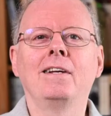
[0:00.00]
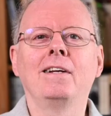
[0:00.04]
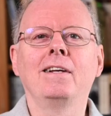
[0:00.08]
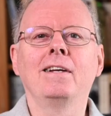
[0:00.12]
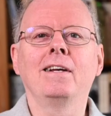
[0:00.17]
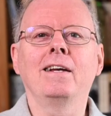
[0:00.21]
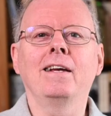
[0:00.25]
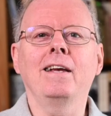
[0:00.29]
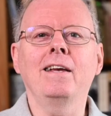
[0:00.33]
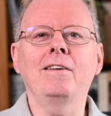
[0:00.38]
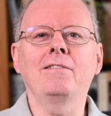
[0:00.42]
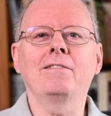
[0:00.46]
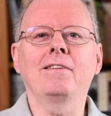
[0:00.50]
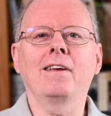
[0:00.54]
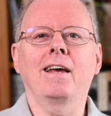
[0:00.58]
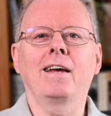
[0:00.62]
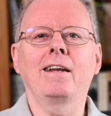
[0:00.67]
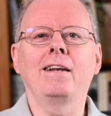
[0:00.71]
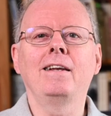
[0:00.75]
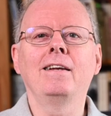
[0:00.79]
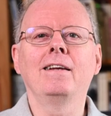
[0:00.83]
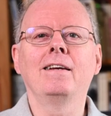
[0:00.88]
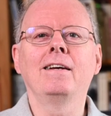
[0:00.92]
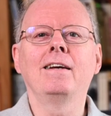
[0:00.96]
He
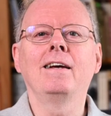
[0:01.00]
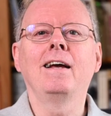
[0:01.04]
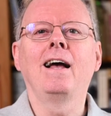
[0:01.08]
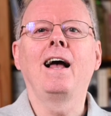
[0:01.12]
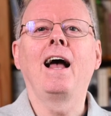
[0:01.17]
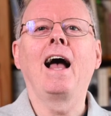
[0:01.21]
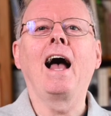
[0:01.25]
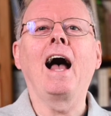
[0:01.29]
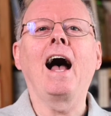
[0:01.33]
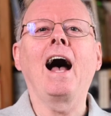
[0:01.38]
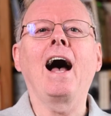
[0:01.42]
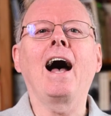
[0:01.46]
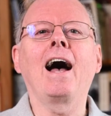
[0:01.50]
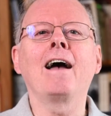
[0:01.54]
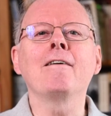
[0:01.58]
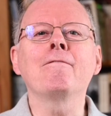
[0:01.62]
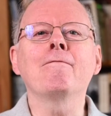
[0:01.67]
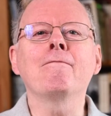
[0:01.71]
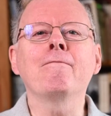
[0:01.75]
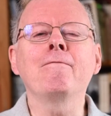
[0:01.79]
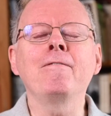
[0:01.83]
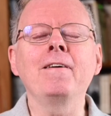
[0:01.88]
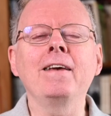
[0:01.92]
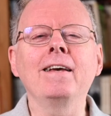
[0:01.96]
said, "I
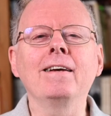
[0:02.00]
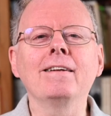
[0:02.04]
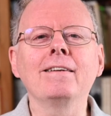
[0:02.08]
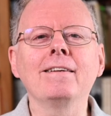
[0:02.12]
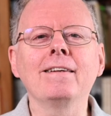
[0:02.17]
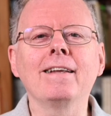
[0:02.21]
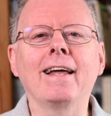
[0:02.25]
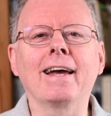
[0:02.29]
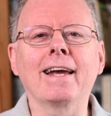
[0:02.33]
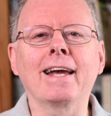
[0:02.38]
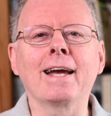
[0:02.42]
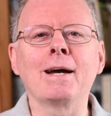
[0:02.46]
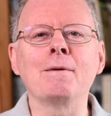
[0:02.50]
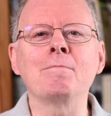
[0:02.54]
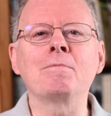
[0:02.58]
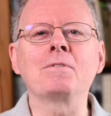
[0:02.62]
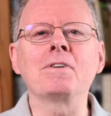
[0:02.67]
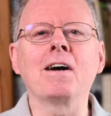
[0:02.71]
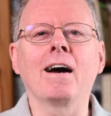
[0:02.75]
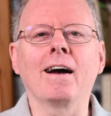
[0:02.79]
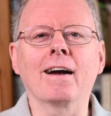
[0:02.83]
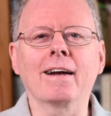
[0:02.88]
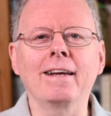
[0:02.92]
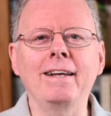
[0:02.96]
feel like I'm
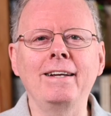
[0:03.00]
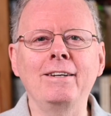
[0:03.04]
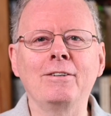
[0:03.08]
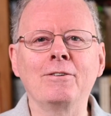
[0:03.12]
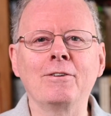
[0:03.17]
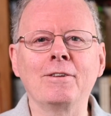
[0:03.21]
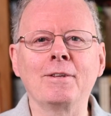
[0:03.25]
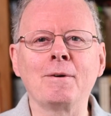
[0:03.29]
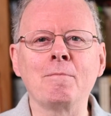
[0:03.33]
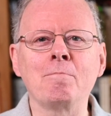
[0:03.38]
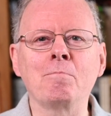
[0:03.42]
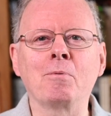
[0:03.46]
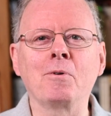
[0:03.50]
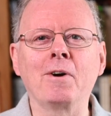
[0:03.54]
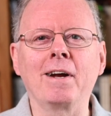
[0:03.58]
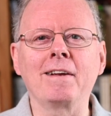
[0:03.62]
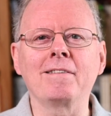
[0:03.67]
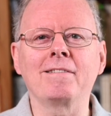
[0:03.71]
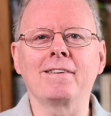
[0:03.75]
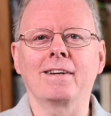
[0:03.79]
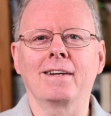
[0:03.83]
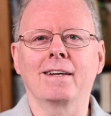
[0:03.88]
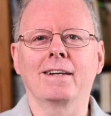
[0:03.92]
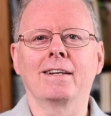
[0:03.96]
talking to the
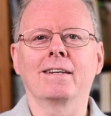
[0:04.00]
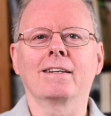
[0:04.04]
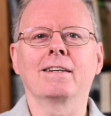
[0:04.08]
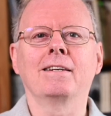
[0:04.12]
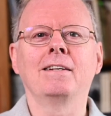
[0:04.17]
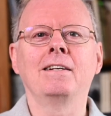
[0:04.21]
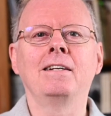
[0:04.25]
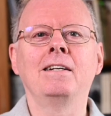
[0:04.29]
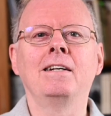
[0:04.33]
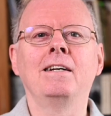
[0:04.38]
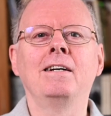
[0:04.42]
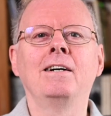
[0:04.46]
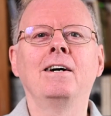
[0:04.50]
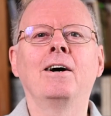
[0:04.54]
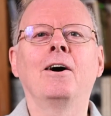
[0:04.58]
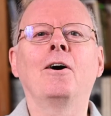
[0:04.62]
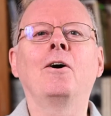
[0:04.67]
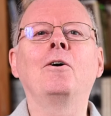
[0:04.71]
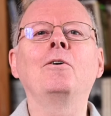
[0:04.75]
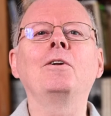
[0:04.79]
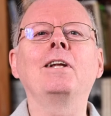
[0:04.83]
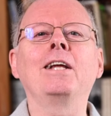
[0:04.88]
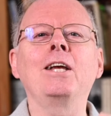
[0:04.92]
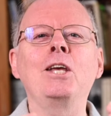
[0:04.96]
president,
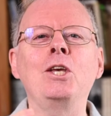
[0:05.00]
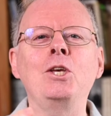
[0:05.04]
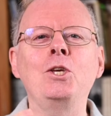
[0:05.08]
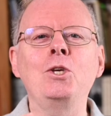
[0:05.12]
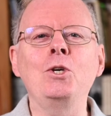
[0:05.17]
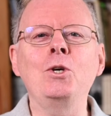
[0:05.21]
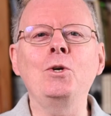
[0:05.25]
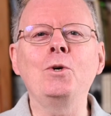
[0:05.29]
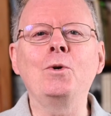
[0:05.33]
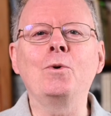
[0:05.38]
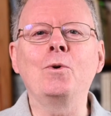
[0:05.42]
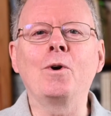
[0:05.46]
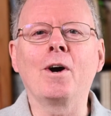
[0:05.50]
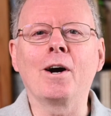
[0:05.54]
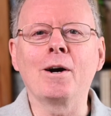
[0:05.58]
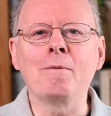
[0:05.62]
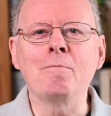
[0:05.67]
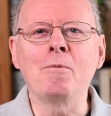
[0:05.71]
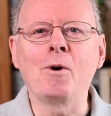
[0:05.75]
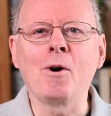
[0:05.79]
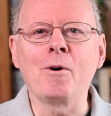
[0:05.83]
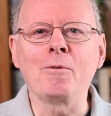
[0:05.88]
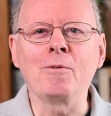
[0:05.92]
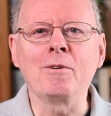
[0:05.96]
only you are
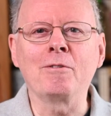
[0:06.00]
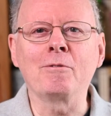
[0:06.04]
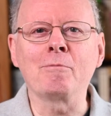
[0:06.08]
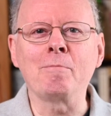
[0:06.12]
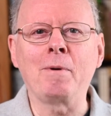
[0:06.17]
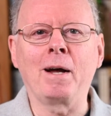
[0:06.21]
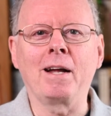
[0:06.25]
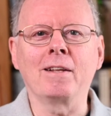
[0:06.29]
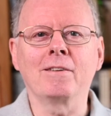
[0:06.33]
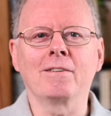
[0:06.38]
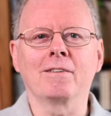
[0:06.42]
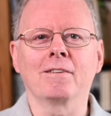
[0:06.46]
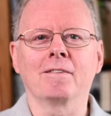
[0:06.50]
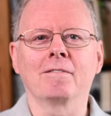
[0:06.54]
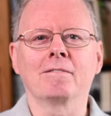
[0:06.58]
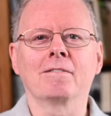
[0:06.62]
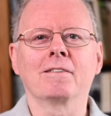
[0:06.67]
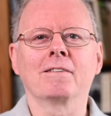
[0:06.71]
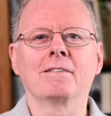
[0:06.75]
more responsive."